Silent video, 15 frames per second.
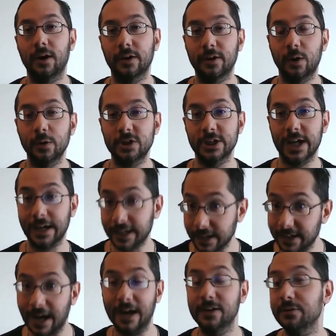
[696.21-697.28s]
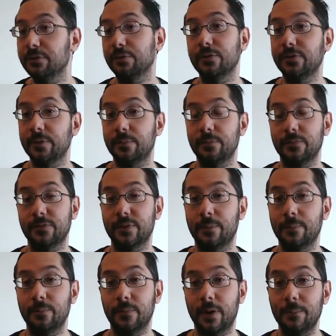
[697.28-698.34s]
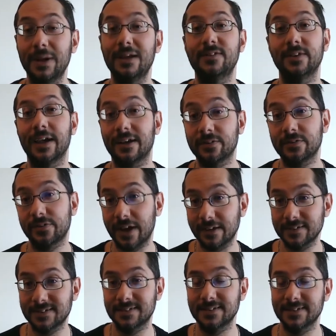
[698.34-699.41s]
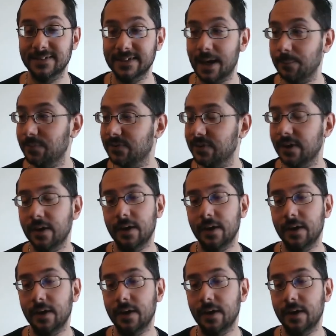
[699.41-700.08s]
coaching, I can guide you through some amazing exercises and steps.